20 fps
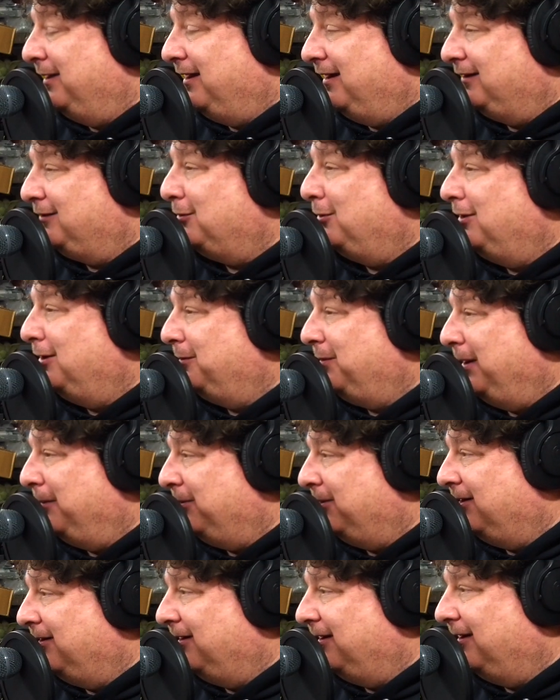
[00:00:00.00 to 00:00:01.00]
the amount of toilet
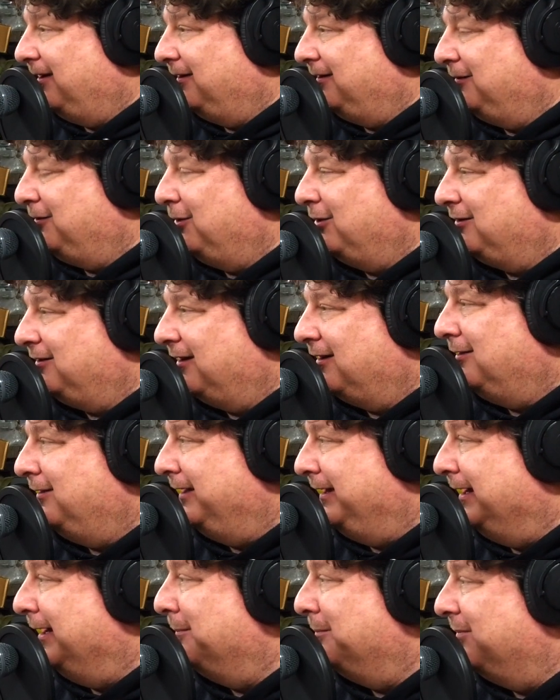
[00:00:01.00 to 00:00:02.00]
paper it took to
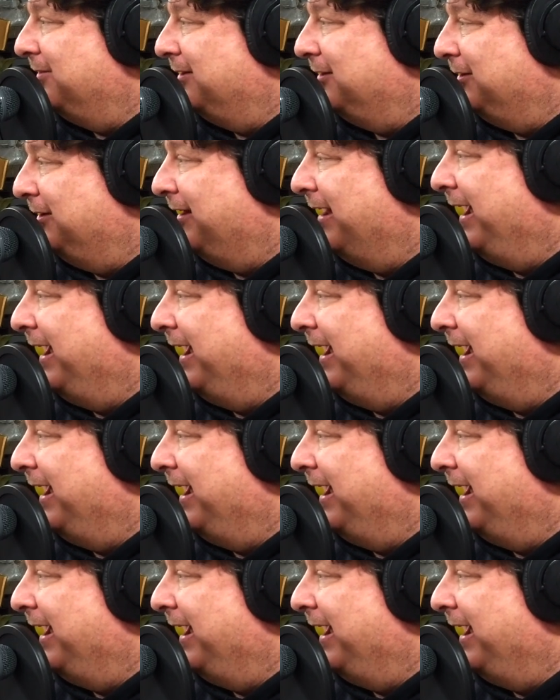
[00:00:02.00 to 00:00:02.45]
clean up the